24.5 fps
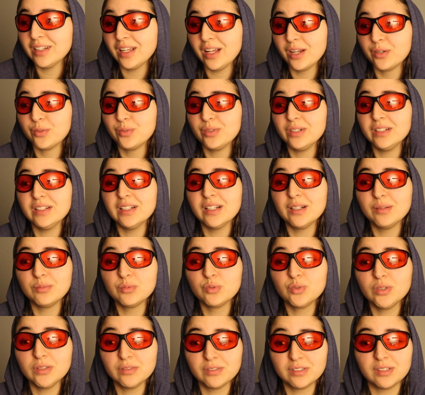I really am
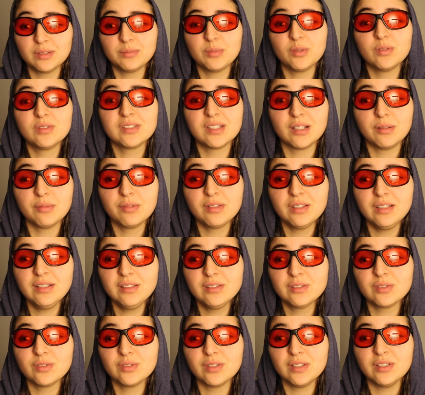driven about something.
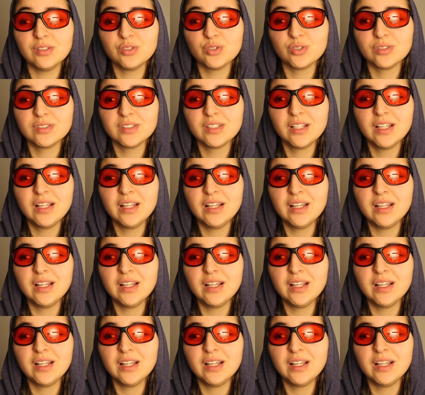So they just